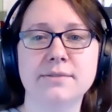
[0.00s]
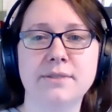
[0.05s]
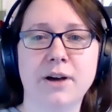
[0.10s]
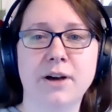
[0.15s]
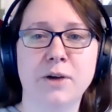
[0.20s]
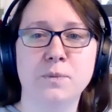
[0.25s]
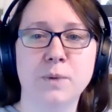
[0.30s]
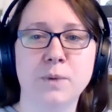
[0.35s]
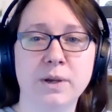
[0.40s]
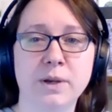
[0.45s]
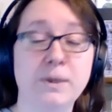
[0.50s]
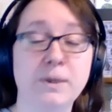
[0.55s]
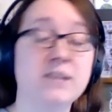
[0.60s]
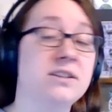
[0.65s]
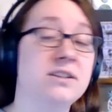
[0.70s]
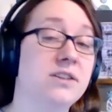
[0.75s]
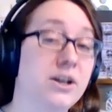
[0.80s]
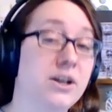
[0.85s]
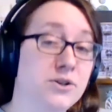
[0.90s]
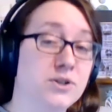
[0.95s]
on Wikipedia,
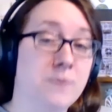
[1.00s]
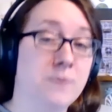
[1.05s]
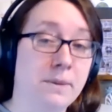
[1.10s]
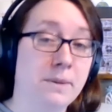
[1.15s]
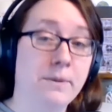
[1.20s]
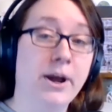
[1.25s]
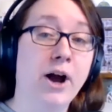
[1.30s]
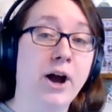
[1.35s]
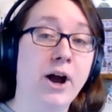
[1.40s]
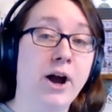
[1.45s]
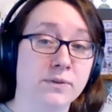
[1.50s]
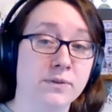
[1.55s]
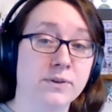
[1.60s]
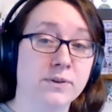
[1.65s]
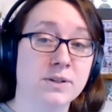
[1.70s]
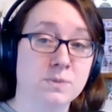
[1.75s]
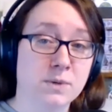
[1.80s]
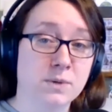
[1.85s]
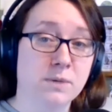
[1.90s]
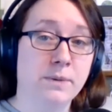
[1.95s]
not just about biographies,
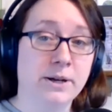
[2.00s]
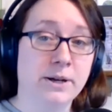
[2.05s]
but about,